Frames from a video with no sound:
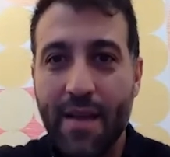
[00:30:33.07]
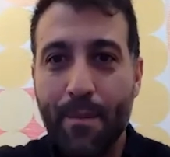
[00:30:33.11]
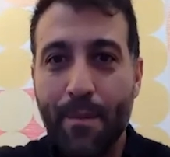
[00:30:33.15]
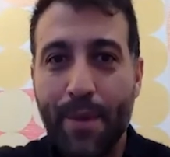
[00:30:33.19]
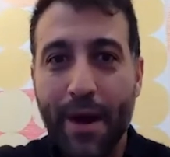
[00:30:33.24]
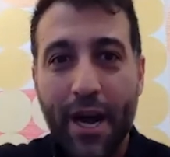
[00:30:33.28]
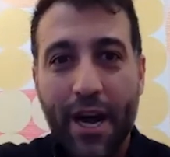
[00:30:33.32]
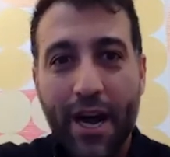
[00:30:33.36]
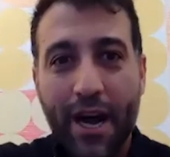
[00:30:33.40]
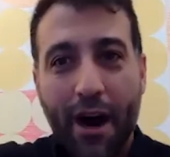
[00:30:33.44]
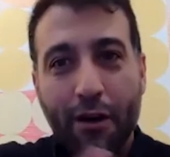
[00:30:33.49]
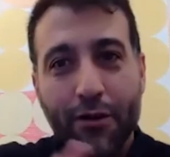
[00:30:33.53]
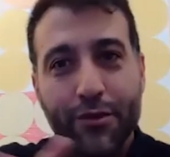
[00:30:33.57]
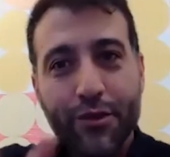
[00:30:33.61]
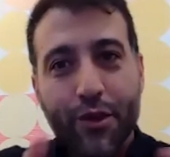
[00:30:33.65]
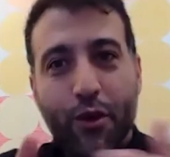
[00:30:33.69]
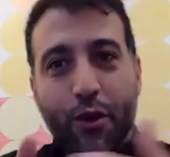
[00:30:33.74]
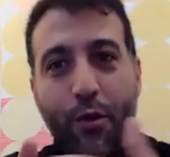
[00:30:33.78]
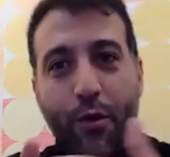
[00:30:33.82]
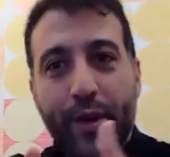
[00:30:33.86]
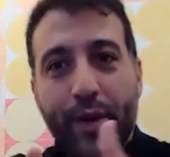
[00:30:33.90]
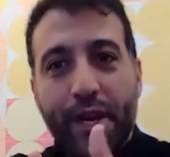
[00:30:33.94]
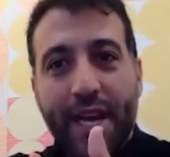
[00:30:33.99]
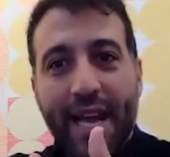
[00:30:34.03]
but also
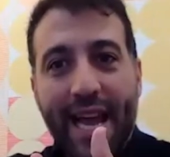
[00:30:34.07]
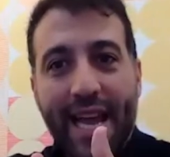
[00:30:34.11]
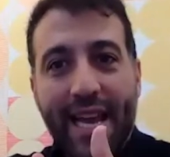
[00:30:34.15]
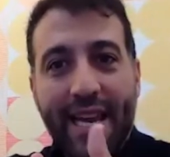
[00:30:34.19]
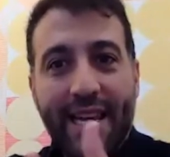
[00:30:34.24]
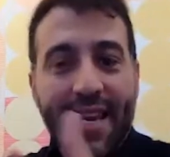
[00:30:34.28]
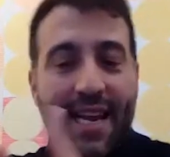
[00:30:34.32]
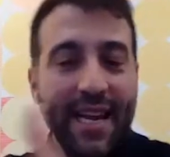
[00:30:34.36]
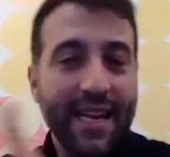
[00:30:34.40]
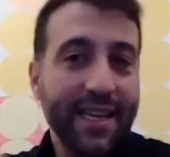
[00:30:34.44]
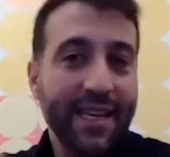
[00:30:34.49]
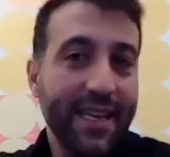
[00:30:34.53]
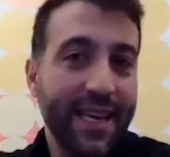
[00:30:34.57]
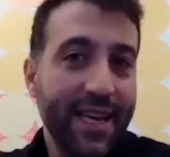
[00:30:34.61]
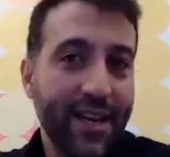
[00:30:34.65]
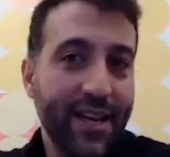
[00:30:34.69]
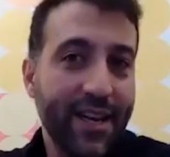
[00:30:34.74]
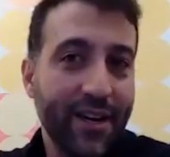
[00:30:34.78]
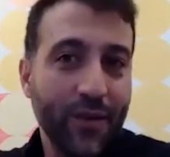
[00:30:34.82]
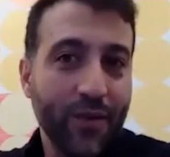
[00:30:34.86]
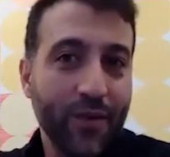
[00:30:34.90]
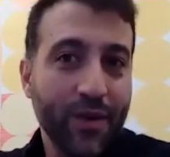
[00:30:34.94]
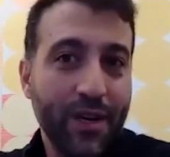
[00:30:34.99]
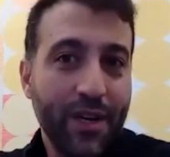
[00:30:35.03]
communicating a
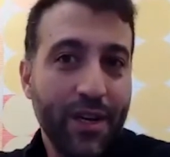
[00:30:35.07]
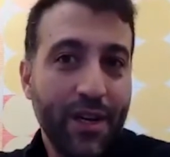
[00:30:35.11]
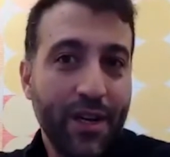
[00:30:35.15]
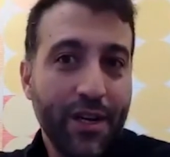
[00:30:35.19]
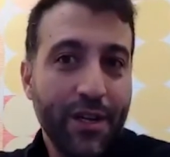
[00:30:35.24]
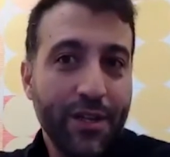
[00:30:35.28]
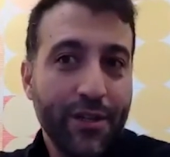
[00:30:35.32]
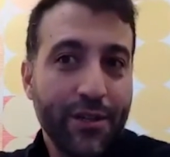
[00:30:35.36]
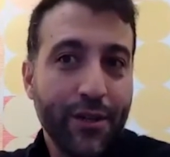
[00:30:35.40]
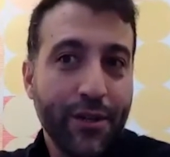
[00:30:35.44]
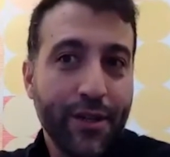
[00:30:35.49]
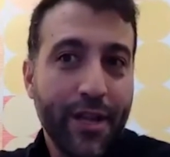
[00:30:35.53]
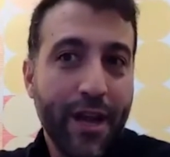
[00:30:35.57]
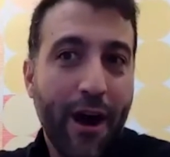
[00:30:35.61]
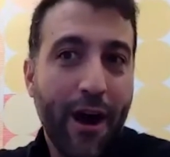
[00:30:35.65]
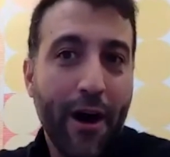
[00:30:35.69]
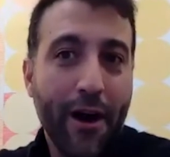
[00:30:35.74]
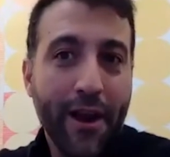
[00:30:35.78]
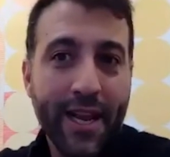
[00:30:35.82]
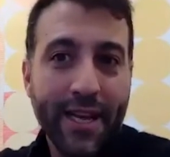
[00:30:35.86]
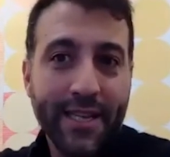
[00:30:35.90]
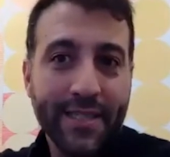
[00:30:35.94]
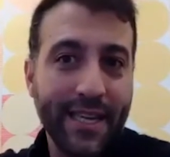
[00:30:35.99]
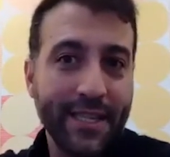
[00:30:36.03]
little to the
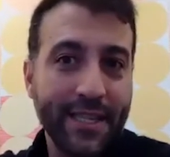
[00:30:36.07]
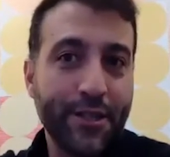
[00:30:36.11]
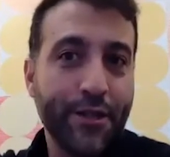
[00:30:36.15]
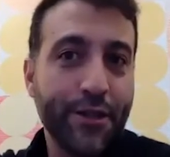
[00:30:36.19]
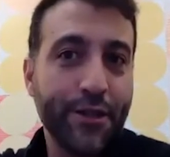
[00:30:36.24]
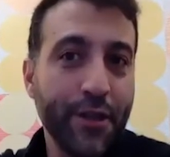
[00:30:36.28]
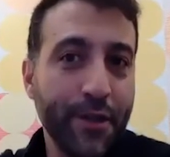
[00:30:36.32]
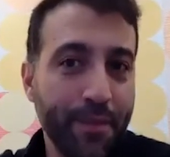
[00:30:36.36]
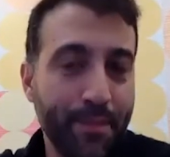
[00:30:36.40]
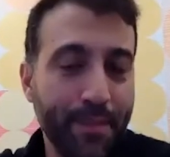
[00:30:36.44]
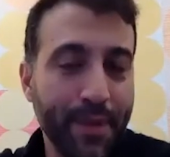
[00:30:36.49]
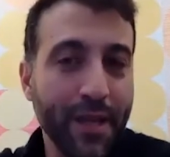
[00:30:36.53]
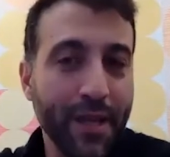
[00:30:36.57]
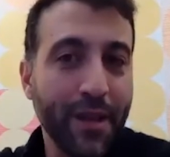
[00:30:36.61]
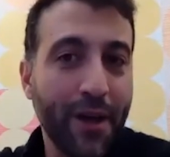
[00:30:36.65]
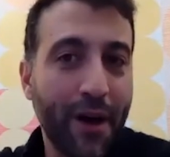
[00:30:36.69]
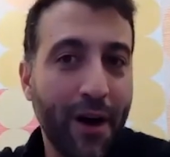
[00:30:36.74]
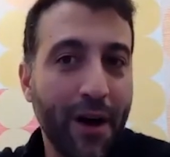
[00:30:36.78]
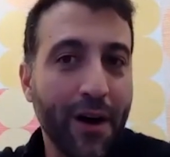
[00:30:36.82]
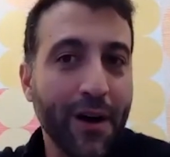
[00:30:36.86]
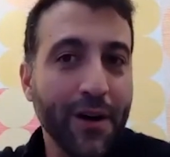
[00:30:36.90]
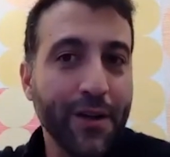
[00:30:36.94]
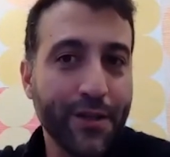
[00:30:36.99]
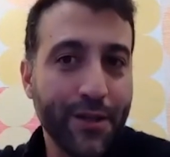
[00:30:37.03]
audience that shouldn't
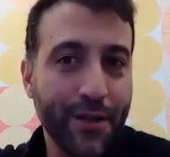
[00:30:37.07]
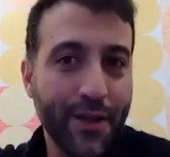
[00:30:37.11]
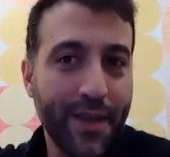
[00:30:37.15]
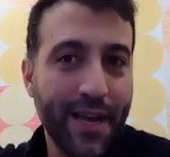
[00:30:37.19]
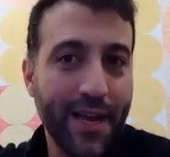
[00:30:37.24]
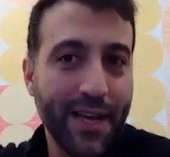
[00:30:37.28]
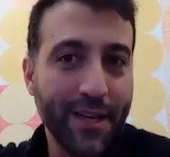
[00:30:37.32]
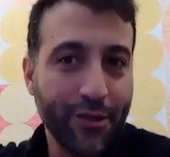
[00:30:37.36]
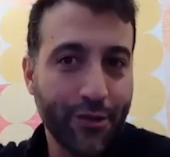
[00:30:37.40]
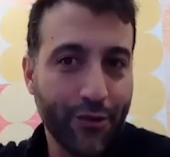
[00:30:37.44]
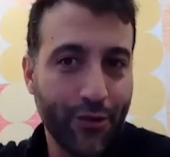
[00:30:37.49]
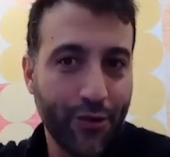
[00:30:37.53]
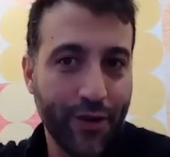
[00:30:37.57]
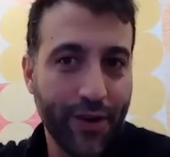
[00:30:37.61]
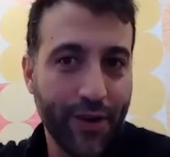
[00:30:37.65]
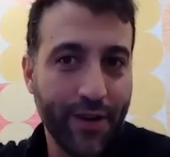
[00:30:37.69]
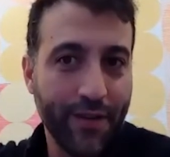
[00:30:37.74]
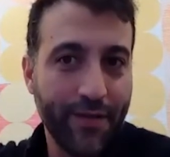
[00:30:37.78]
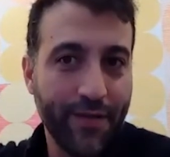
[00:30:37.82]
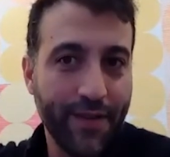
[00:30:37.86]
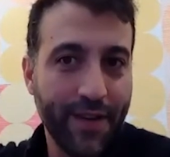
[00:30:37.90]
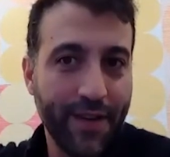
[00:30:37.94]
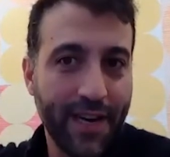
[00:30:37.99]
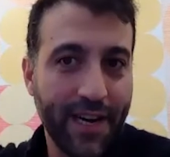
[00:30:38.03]
belong to that sort
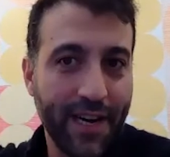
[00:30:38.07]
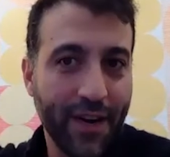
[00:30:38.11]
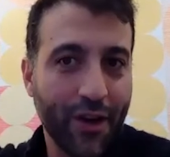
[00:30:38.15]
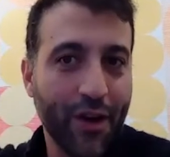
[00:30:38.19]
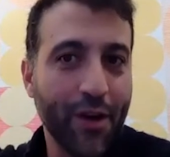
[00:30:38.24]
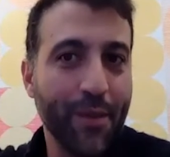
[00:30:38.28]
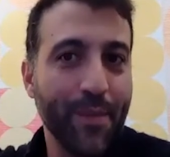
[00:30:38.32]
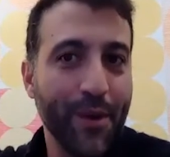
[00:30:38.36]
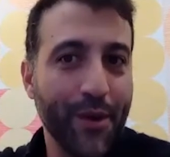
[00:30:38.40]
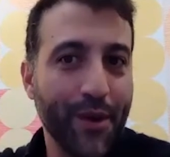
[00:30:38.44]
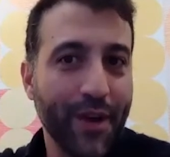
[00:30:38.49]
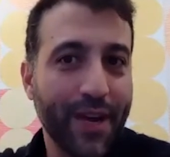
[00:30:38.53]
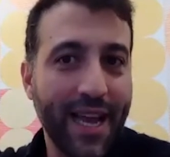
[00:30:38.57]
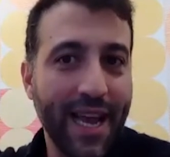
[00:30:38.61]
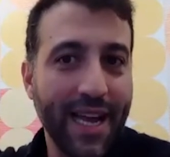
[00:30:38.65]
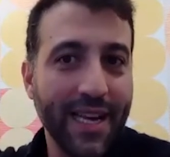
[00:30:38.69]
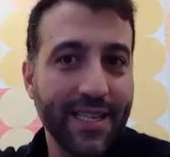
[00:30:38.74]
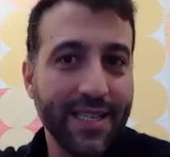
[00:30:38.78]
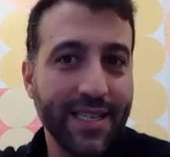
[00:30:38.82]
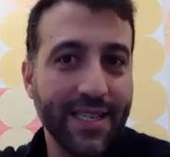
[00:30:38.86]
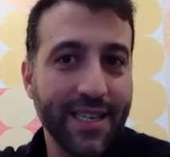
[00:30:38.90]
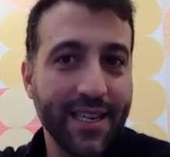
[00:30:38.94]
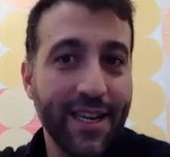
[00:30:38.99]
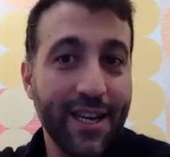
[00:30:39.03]
of
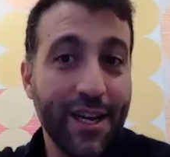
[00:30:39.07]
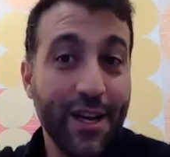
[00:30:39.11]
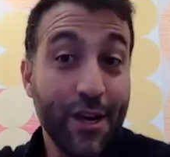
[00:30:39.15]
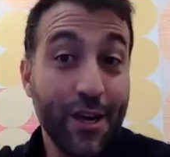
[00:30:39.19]
communication.